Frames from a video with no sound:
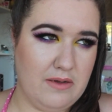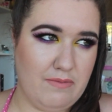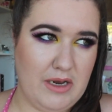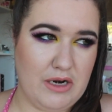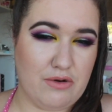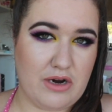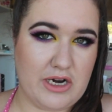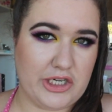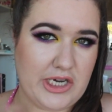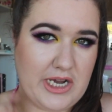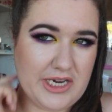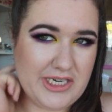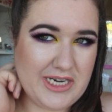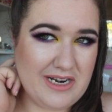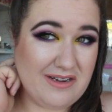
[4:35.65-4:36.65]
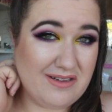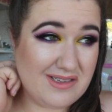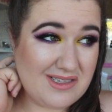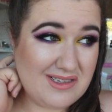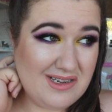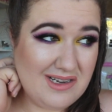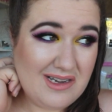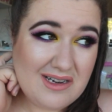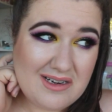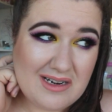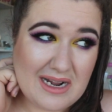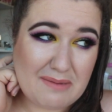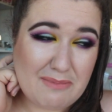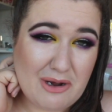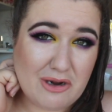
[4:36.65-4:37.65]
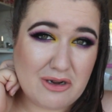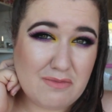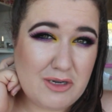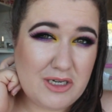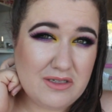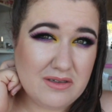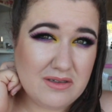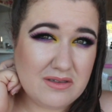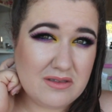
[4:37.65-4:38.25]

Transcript: Metal Crush eyeshadows, like Pokemon.